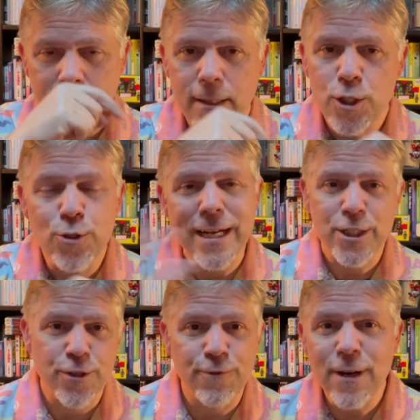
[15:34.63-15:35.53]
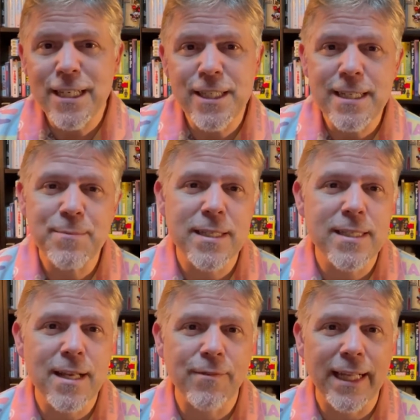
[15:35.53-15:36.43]
treasure friendships and
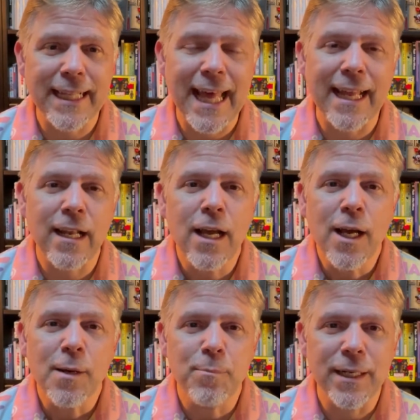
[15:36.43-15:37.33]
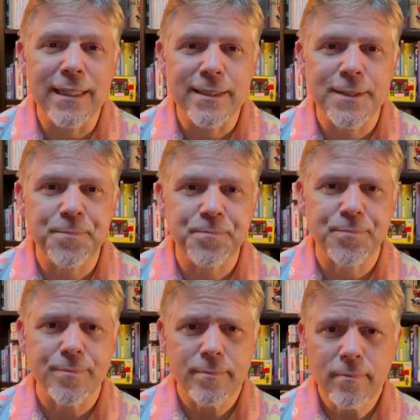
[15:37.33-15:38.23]
stuff like that. But
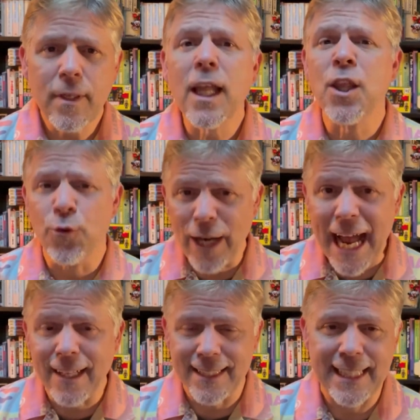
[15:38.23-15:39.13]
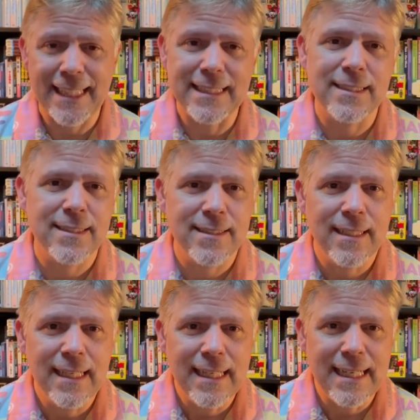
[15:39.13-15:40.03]
the reality is
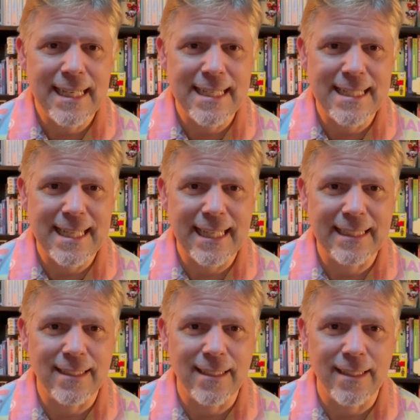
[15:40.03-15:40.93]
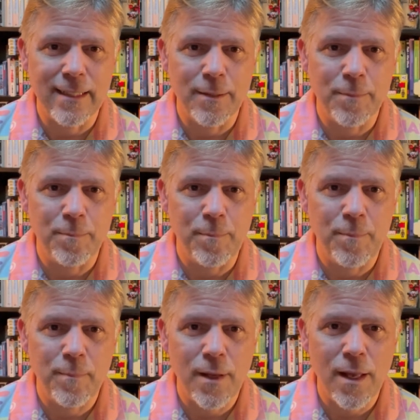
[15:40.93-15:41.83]
that
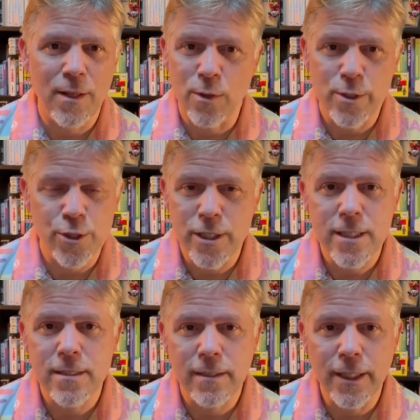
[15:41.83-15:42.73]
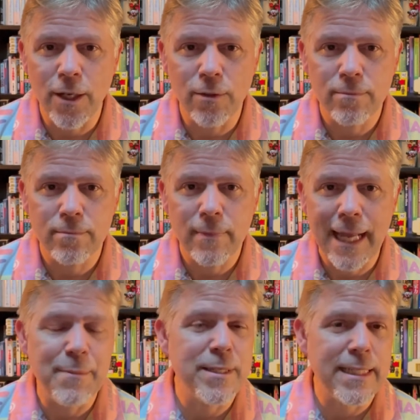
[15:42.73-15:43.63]
those are just, you know,
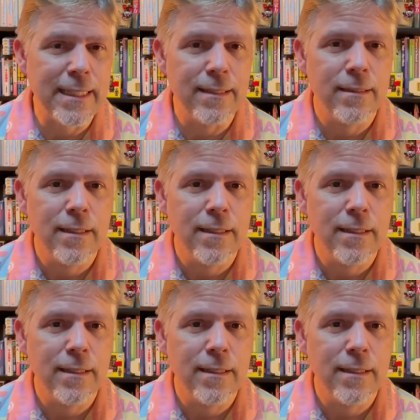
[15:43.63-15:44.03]
empty